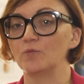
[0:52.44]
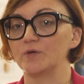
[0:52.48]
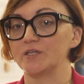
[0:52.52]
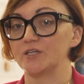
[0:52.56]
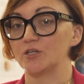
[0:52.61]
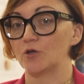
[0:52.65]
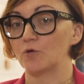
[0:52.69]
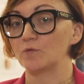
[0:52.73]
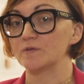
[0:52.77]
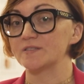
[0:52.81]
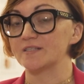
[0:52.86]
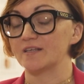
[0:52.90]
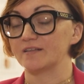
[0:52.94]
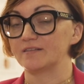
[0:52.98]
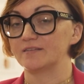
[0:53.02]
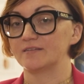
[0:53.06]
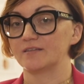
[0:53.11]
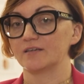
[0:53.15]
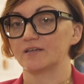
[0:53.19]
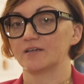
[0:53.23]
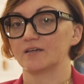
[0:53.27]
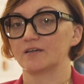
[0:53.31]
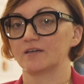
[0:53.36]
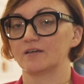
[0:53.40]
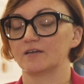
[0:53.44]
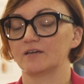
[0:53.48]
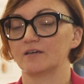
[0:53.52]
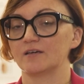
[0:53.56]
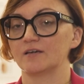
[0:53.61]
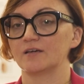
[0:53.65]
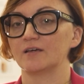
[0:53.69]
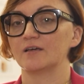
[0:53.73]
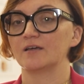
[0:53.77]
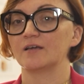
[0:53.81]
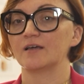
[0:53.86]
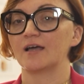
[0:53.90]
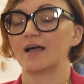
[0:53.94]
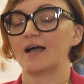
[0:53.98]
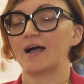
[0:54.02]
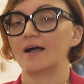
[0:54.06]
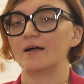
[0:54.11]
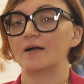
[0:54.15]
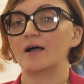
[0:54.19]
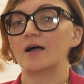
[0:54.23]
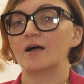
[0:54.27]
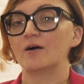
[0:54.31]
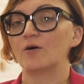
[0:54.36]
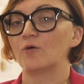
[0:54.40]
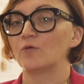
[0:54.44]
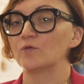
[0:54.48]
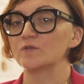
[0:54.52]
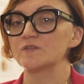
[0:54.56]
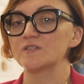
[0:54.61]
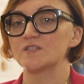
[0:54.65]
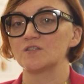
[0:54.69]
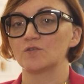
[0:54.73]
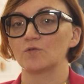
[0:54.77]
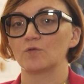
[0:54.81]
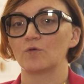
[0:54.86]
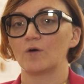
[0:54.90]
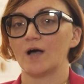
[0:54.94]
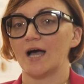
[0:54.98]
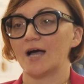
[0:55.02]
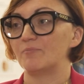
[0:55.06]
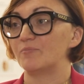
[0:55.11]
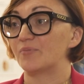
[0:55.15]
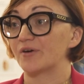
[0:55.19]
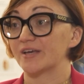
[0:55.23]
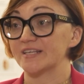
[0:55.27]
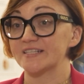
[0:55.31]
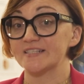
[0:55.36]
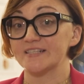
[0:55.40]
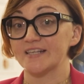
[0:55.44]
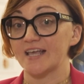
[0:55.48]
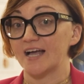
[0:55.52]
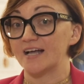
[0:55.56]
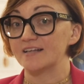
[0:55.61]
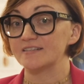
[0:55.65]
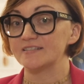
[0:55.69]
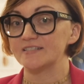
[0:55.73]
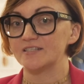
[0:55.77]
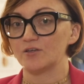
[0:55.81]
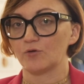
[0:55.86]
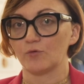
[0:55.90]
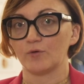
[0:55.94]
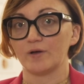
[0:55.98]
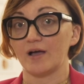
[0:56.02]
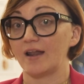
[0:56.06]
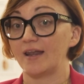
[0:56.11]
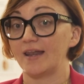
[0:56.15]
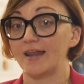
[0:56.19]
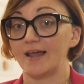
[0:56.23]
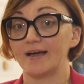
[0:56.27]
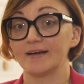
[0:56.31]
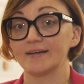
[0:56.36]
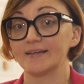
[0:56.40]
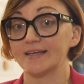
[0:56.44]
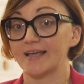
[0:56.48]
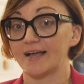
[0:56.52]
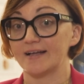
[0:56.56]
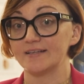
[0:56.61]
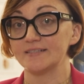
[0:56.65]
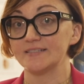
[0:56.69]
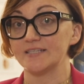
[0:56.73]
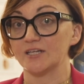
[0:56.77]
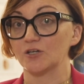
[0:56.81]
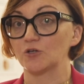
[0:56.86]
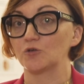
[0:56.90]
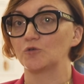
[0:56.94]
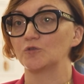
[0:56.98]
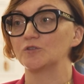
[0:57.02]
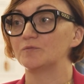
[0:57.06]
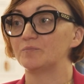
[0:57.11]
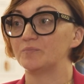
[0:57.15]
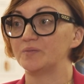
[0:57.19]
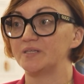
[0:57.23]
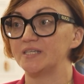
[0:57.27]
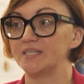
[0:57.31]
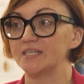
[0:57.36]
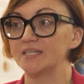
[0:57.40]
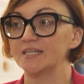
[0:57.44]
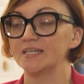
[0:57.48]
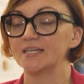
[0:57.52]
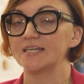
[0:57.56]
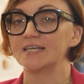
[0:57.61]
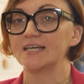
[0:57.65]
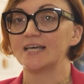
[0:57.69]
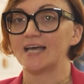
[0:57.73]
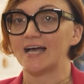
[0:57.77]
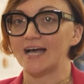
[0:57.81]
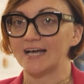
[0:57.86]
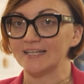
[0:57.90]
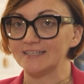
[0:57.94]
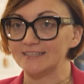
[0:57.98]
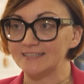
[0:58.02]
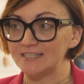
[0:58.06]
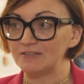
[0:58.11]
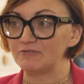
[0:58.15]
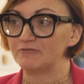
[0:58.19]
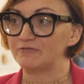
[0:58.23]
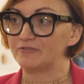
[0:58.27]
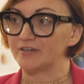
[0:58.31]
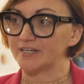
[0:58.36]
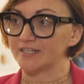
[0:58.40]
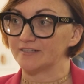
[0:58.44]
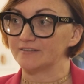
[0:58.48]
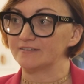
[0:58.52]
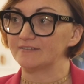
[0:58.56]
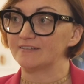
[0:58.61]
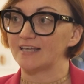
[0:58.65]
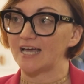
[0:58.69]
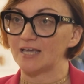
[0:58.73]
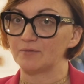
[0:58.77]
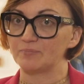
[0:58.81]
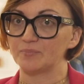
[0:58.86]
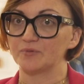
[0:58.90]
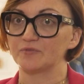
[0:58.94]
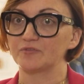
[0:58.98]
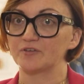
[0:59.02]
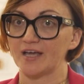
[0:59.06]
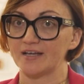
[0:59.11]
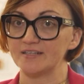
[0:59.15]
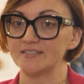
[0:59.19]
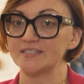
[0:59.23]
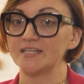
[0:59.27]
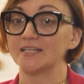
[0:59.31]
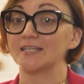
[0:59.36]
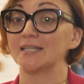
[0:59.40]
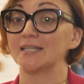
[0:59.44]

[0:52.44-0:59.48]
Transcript: we know that also a breast cancer or a lung cancer could be a different type of cancer